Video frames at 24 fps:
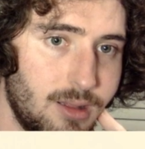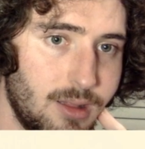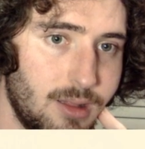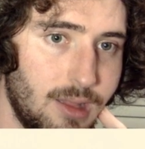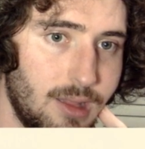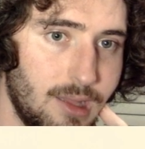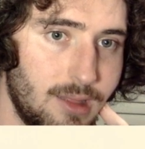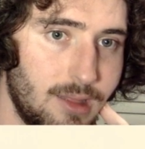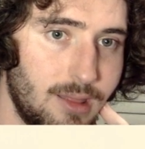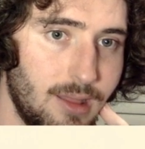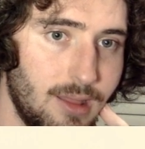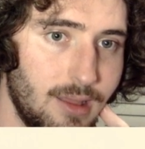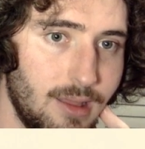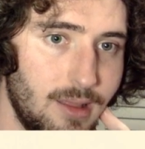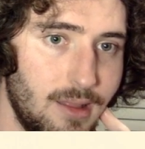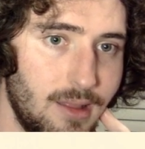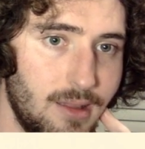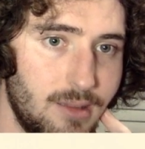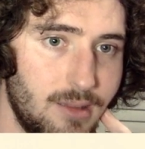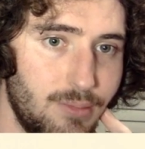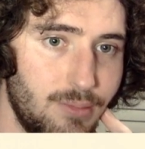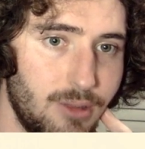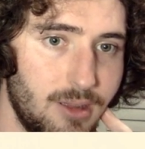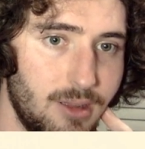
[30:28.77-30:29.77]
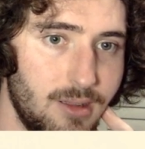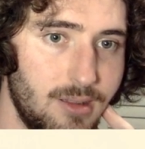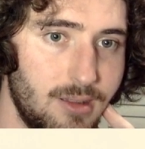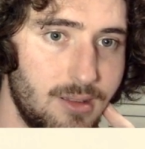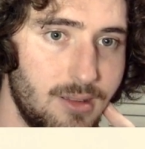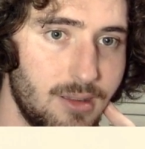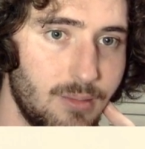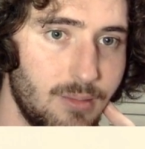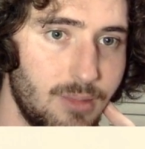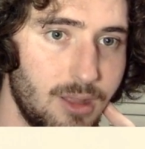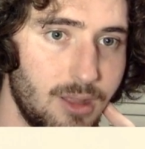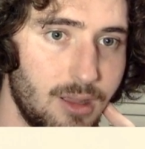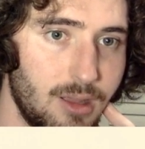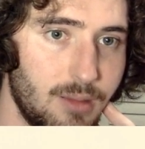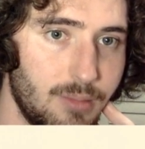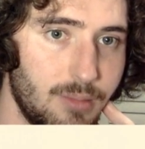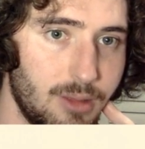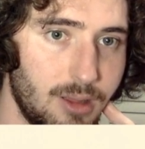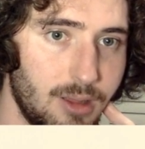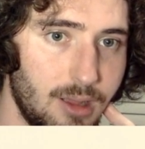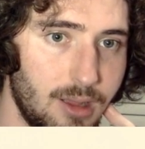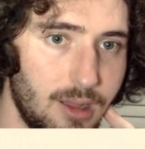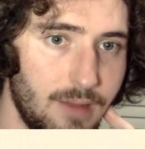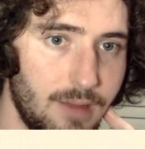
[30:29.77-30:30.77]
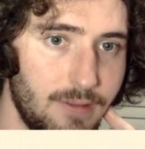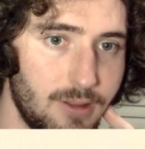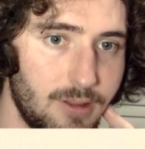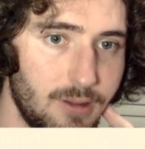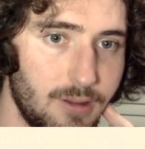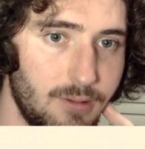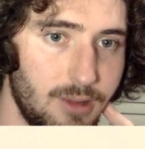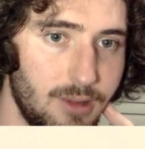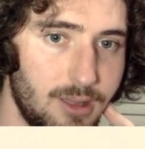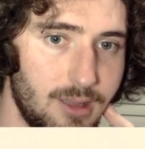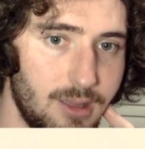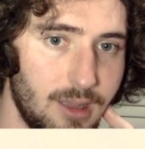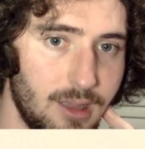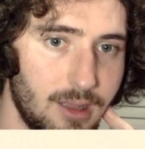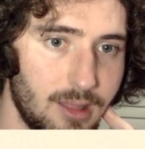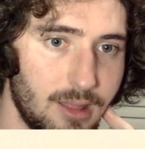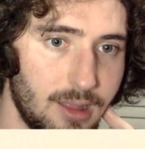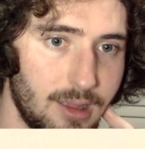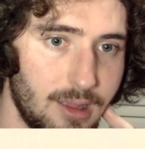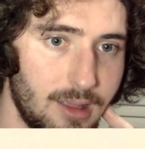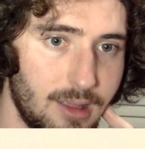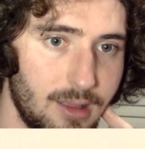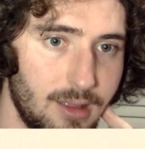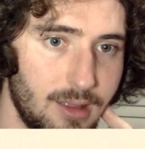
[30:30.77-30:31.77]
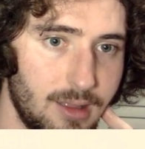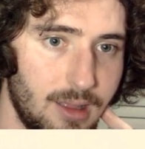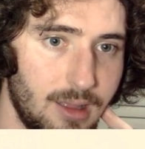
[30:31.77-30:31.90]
like think he's played something, but after we take like